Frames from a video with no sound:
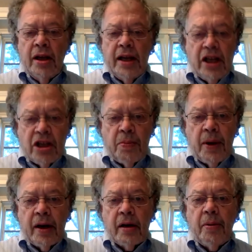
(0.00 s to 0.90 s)

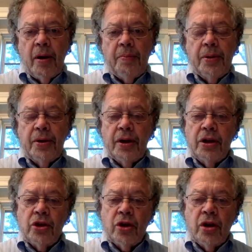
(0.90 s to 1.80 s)
Hispanic
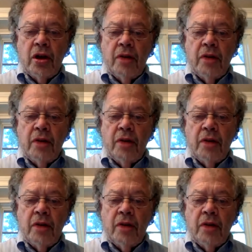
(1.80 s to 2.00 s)
population,